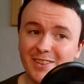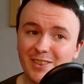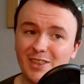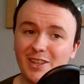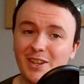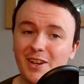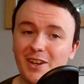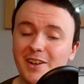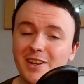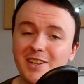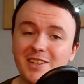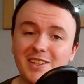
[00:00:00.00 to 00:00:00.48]
The
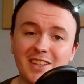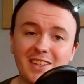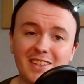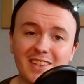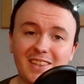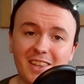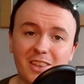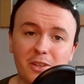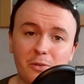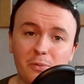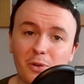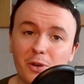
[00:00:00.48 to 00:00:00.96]
idea
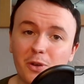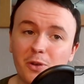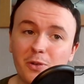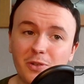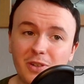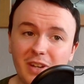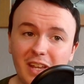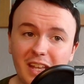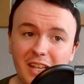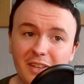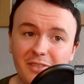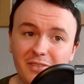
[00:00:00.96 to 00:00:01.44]
that the Royal
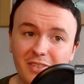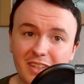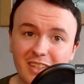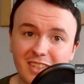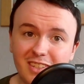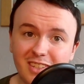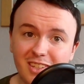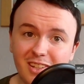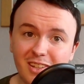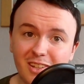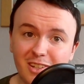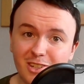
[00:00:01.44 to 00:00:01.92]

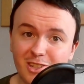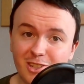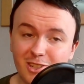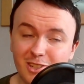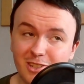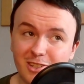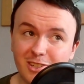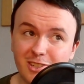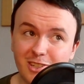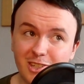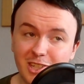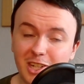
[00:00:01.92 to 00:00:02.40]
Navy's
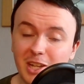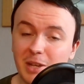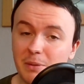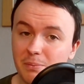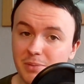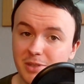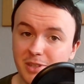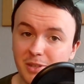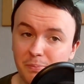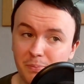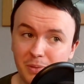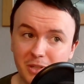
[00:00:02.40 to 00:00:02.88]

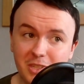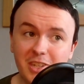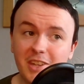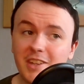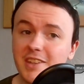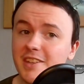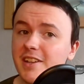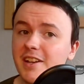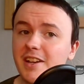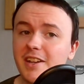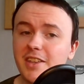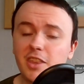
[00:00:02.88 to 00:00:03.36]
ships,
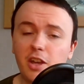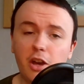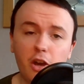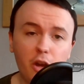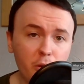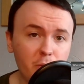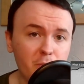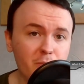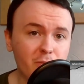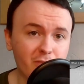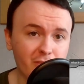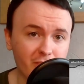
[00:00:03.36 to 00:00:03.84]
particularly the
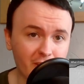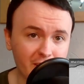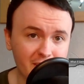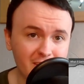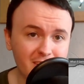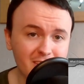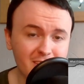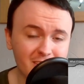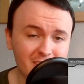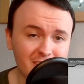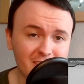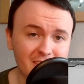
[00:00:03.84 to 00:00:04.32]
Home
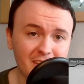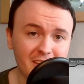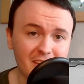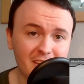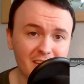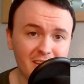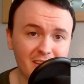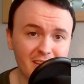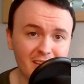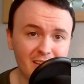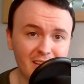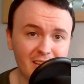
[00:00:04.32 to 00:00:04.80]
Fleet,
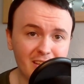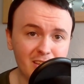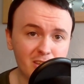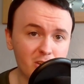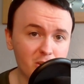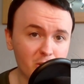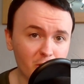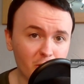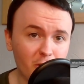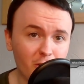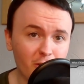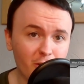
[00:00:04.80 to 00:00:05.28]
is
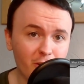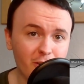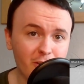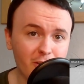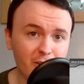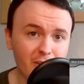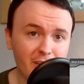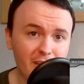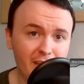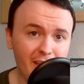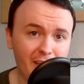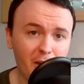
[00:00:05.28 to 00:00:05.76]
not
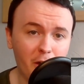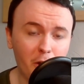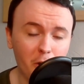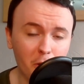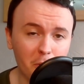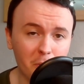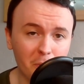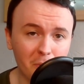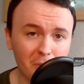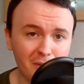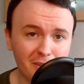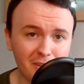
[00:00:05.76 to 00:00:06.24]
at
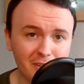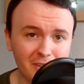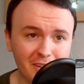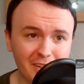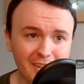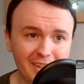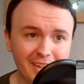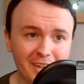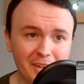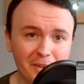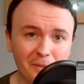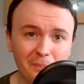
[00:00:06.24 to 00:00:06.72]
home.
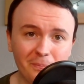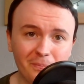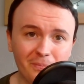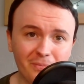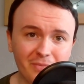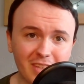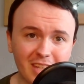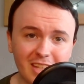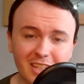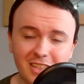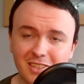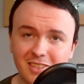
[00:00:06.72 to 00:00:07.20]

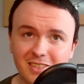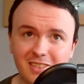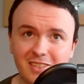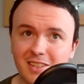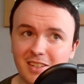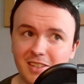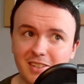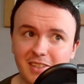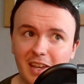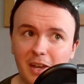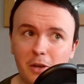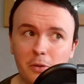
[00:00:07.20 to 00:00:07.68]

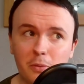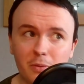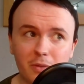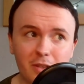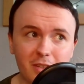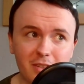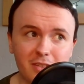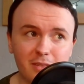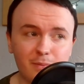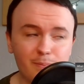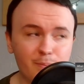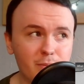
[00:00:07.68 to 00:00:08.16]
It's out.
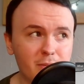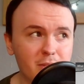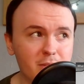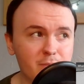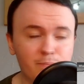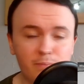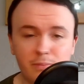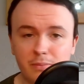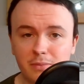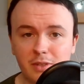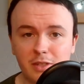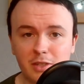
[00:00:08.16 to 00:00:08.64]

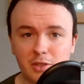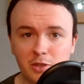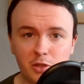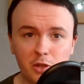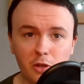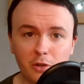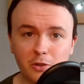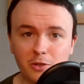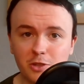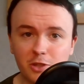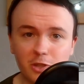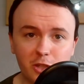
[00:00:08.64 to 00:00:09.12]
It's
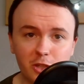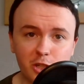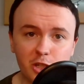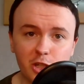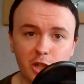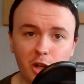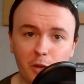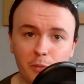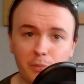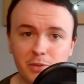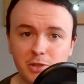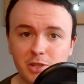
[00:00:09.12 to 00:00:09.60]
gone to the
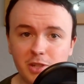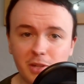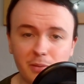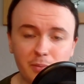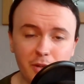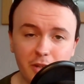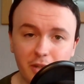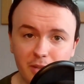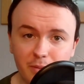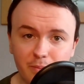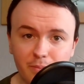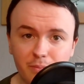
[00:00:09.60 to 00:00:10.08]
shops to
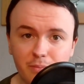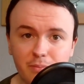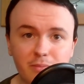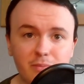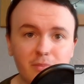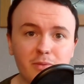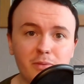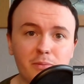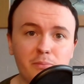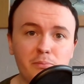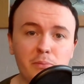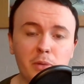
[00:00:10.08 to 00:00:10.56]
buy
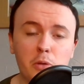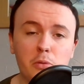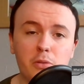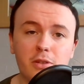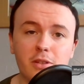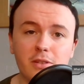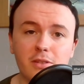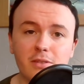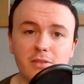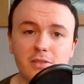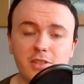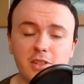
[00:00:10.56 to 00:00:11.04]
milk
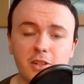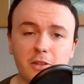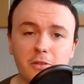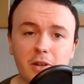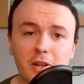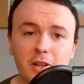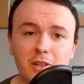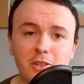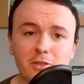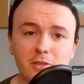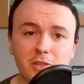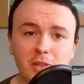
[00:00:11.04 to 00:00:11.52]
and
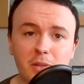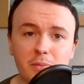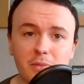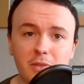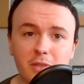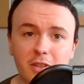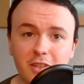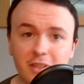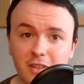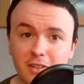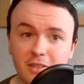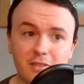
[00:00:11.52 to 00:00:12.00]
cigarettes or
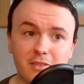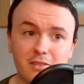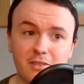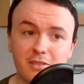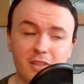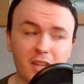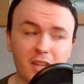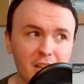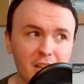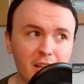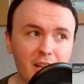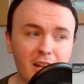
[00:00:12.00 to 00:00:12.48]
something and
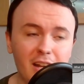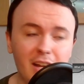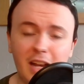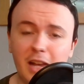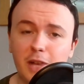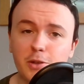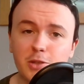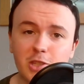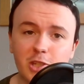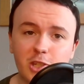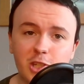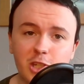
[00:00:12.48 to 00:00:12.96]

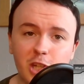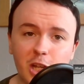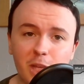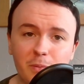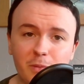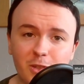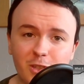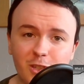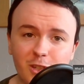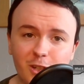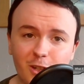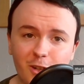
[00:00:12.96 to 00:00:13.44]
allows the
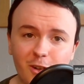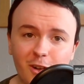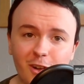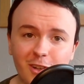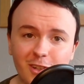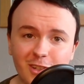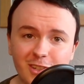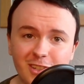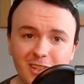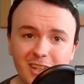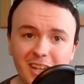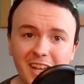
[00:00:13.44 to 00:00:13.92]
Germans to
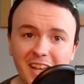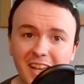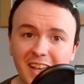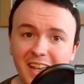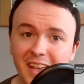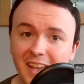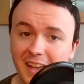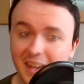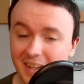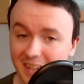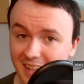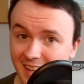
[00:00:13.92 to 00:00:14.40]
cross.
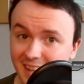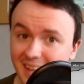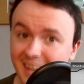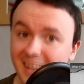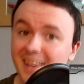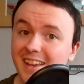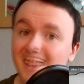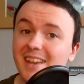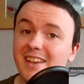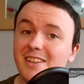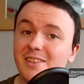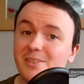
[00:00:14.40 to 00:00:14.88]
And again,
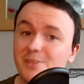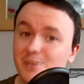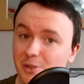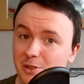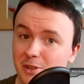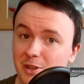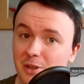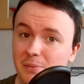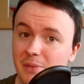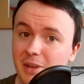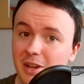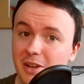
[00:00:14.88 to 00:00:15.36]
you're
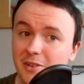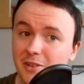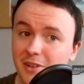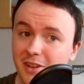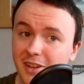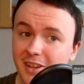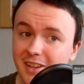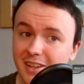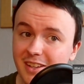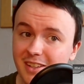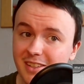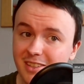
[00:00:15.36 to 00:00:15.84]
talking about
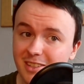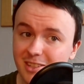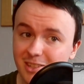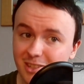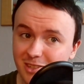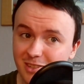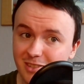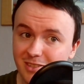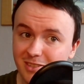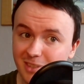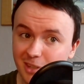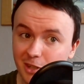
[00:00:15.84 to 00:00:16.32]

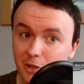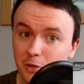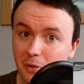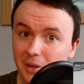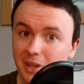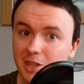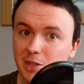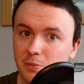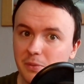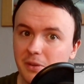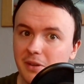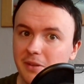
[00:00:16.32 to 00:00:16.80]
the
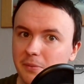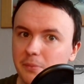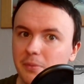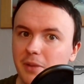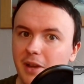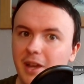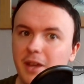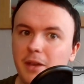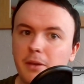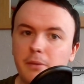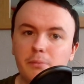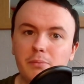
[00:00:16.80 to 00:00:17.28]

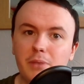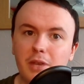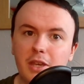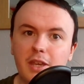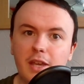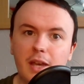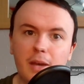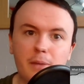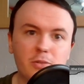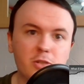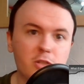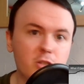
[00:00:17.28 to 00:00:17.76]
Kriegsmarine being
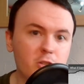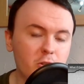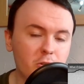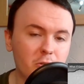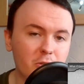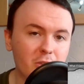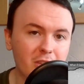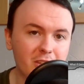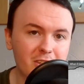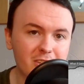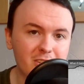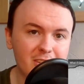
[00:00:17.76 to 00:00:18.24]
able to do
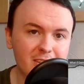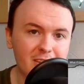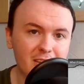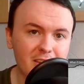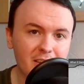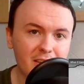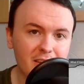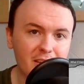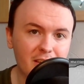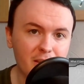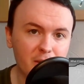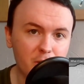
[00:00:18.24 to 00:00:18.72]
this,
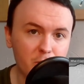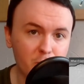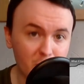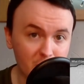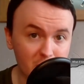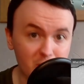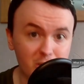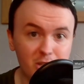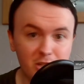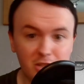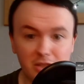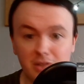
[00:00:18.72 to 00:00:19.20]

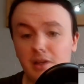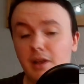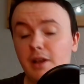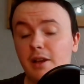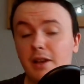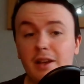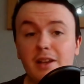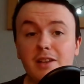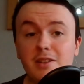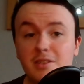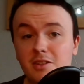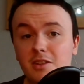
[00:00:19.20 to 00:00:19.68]
which,
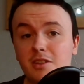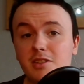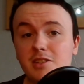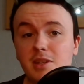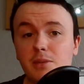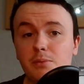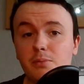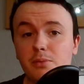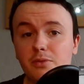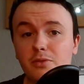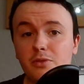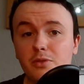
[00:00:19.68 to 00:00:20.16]
as I
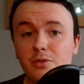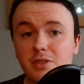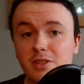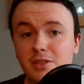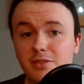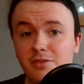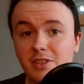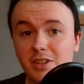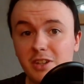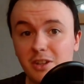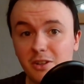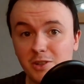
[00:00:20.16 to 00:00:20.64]
said before this
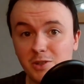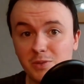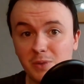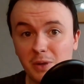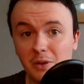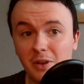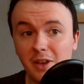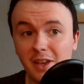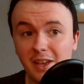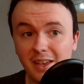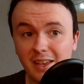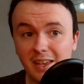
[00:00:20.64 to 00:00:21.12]
video as
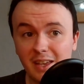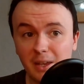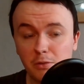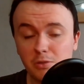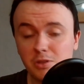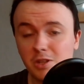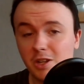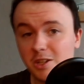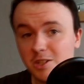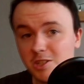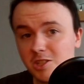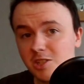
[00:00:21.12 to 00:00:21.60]
well, it
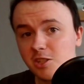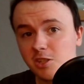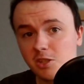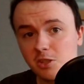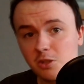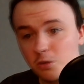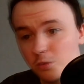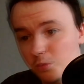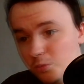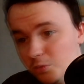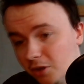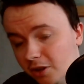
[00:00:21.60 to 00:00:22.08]
was a
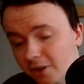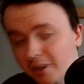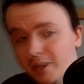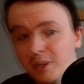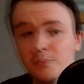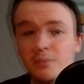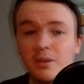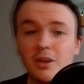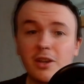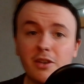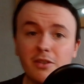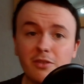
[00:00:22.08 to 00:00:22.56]
logistical
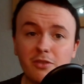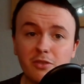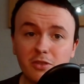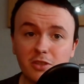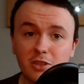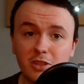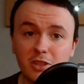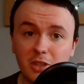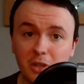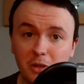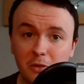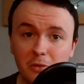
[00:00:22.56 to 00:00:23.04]
nightmare for
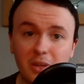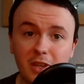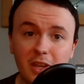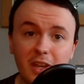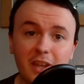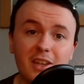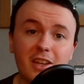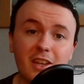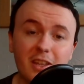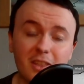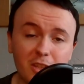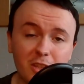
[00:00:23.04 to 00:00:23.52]
the UK
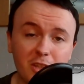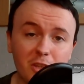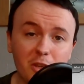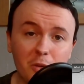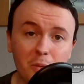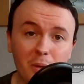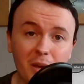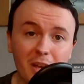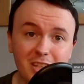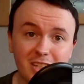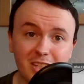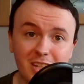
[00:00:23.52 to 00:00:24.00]
and the
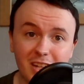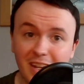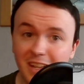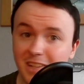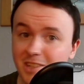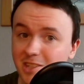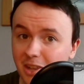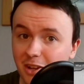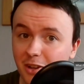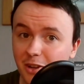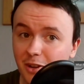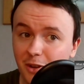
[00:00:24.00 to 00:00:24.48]
US,
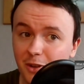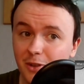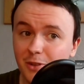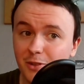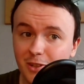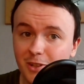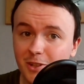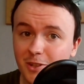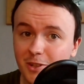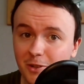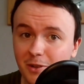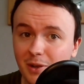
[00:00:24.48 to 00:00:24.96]
let alone
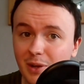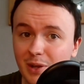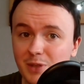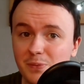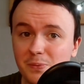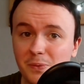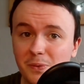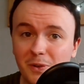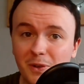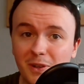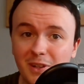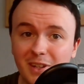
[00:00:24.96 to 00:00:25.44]
the
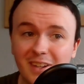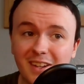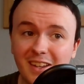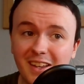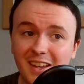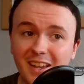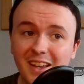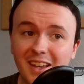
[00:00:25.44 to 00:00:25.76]
Kriegsmarine,